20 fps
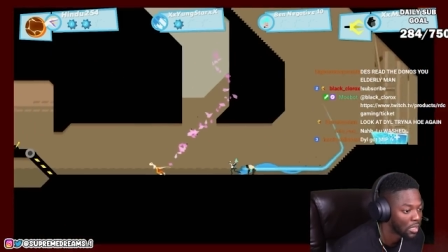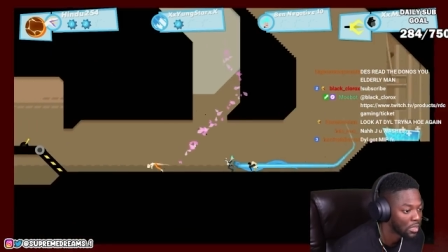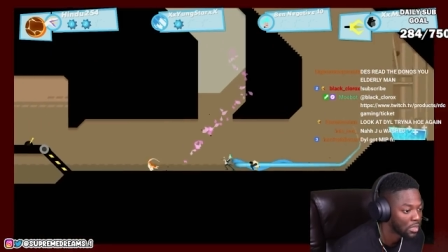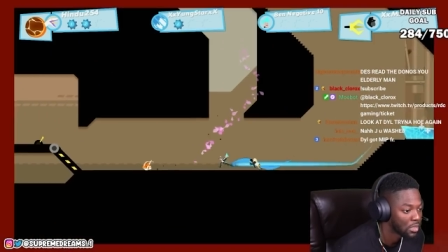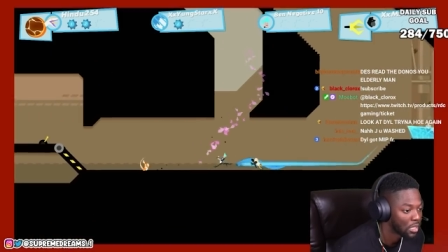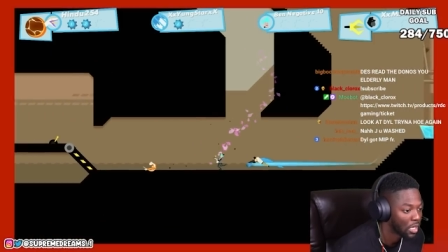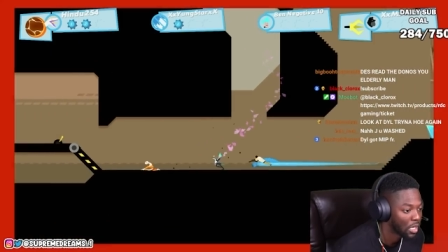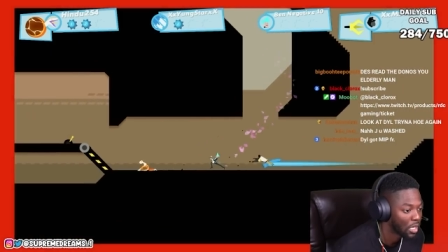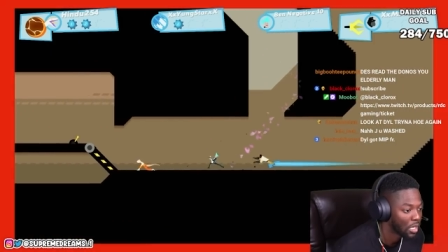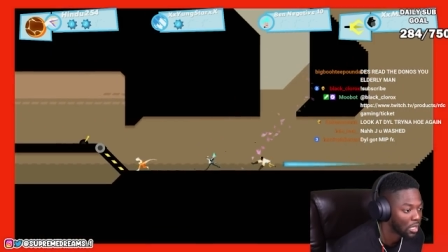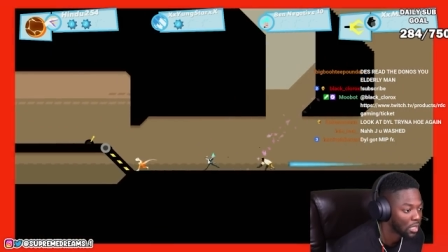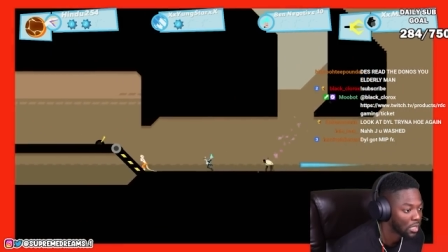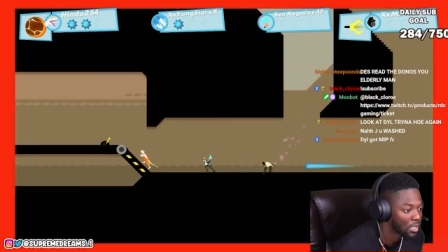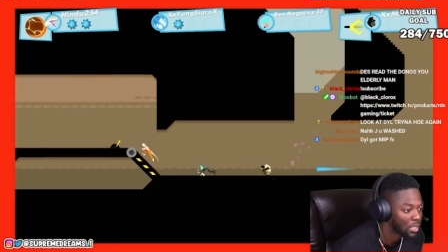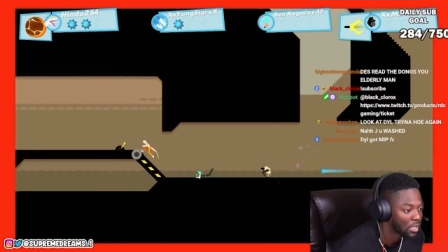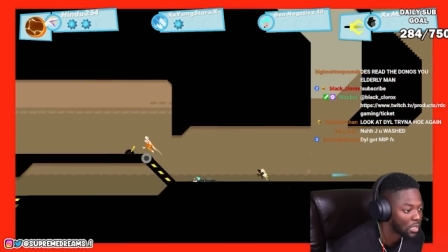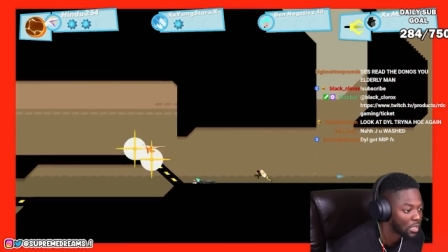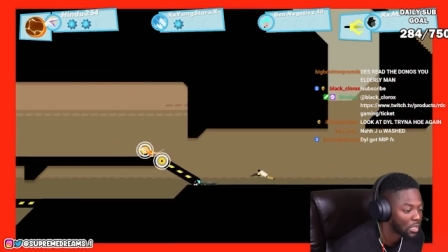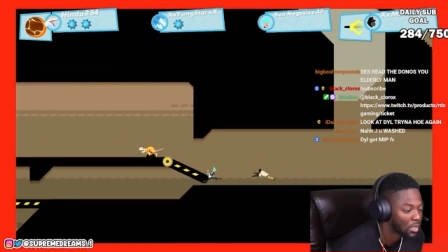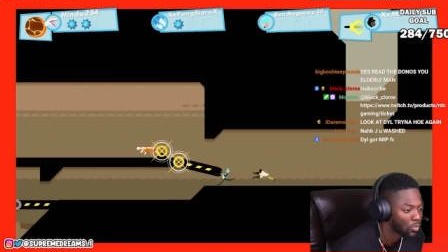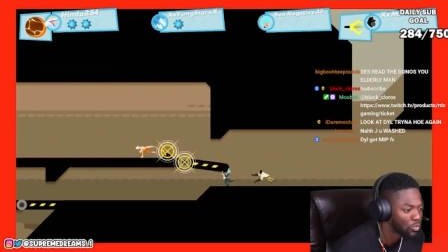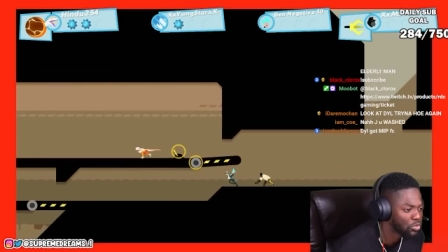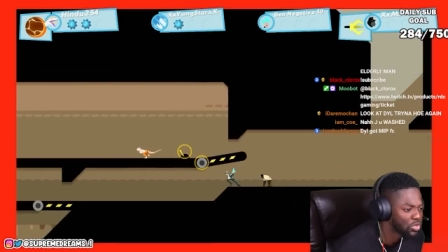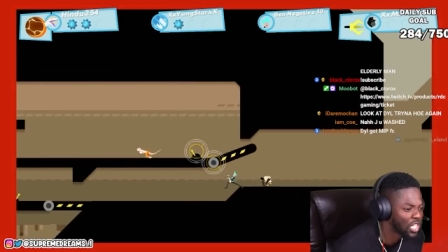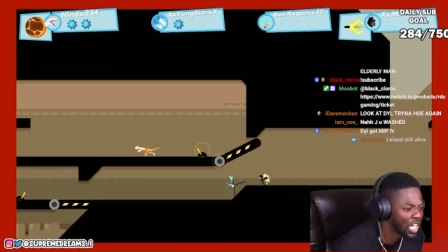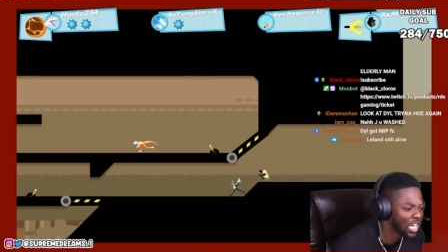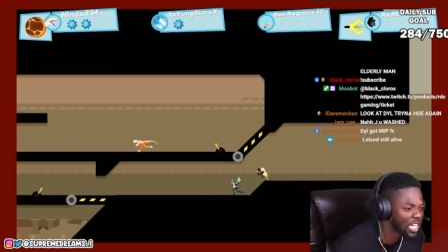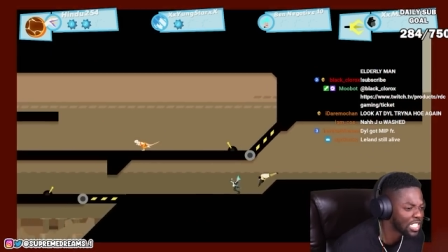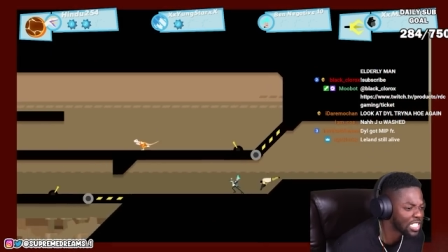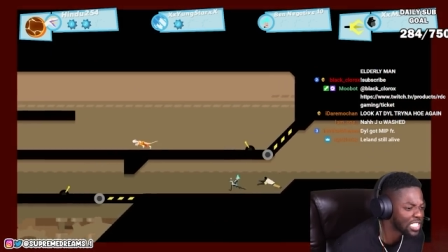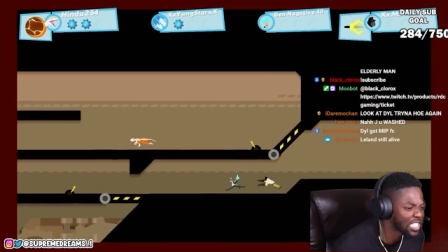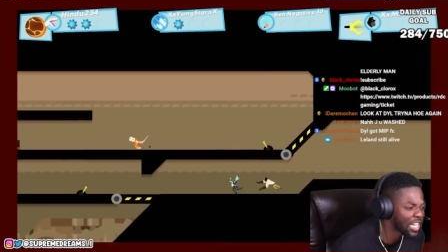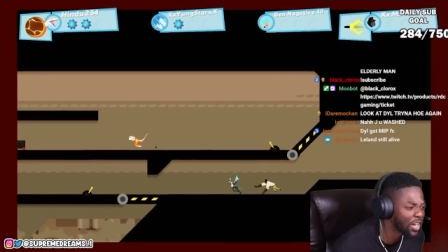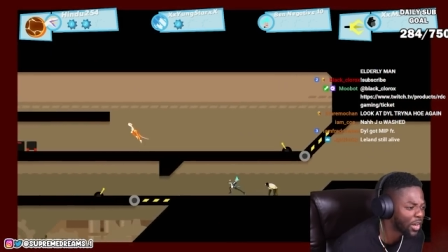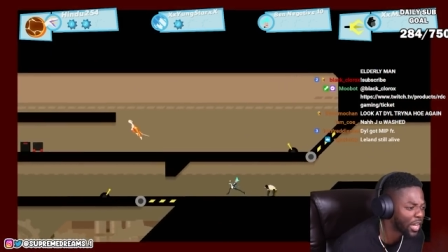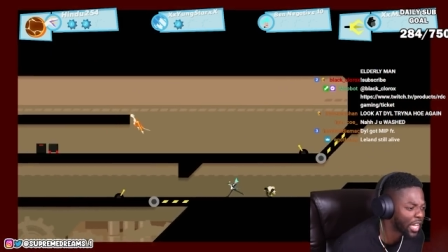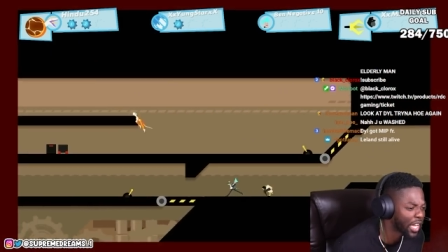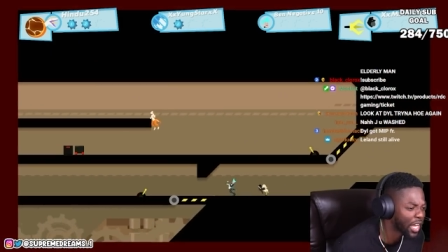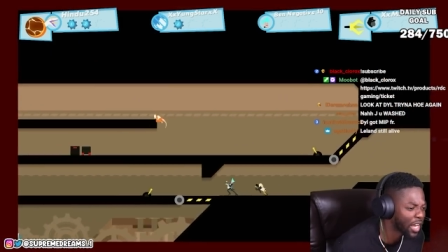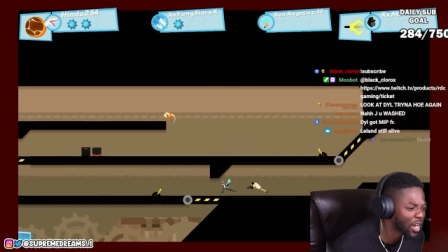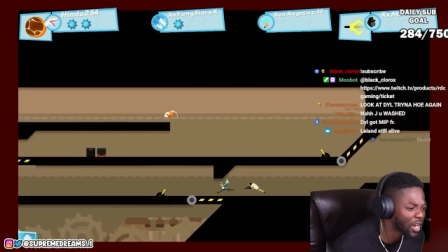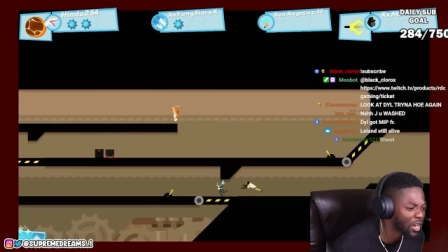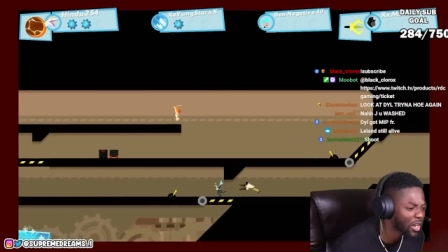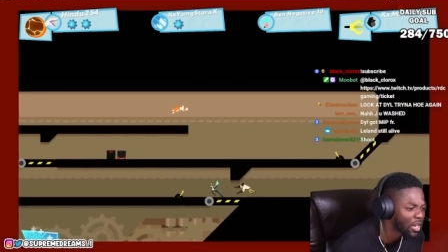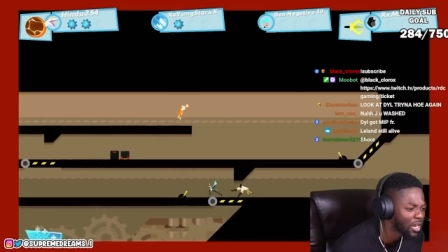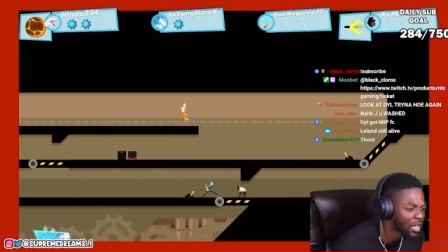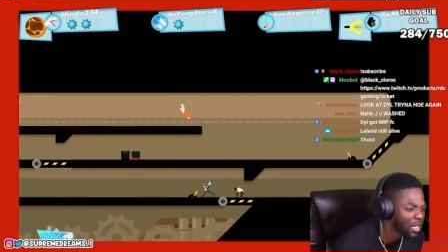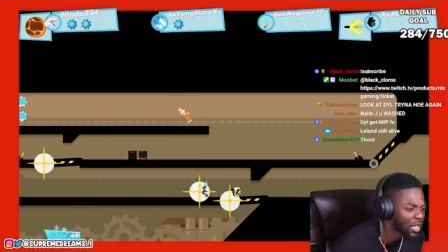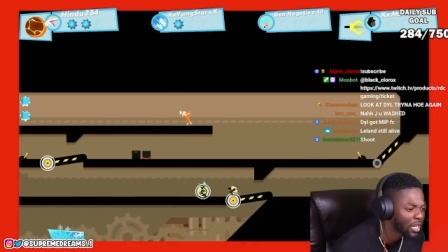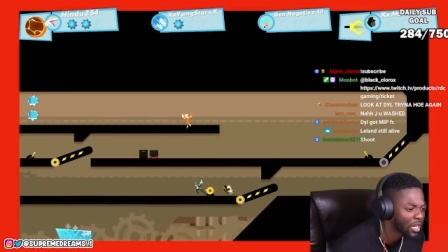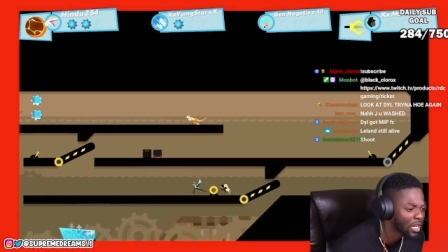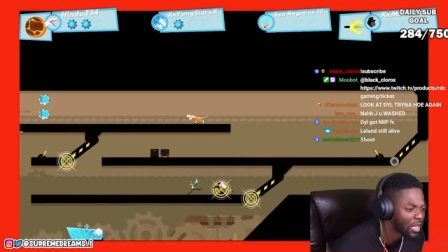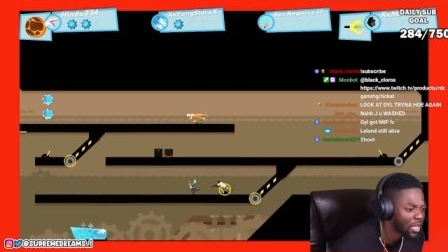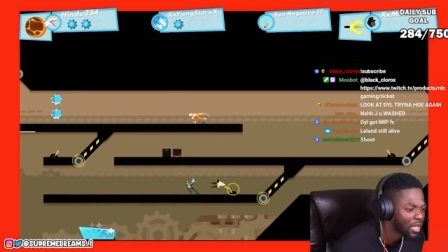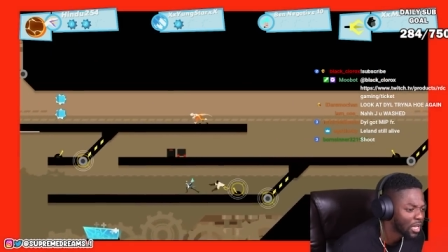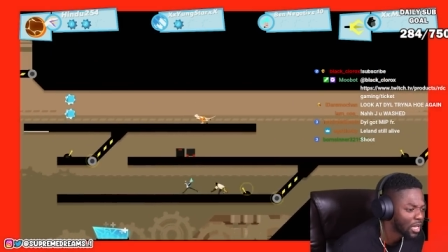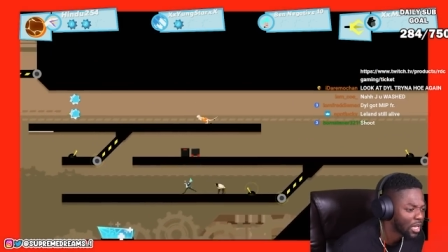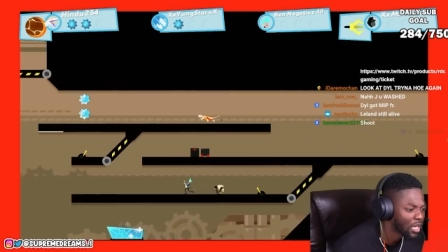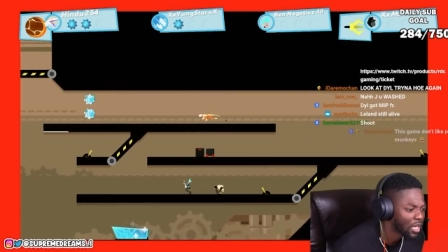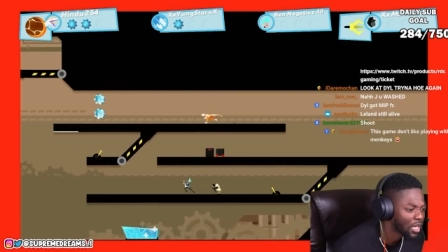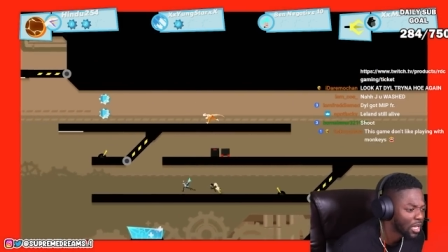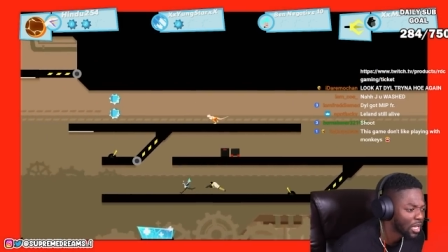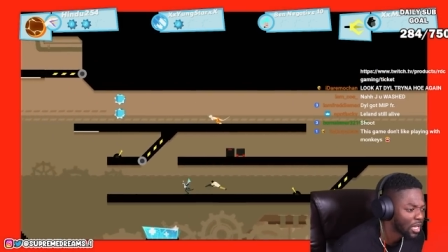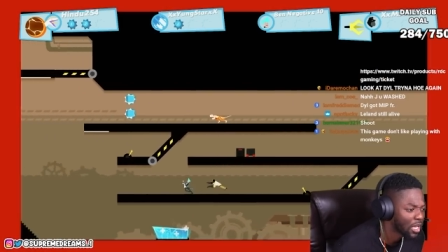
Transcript: No. He wanna Dude's still here? Yes.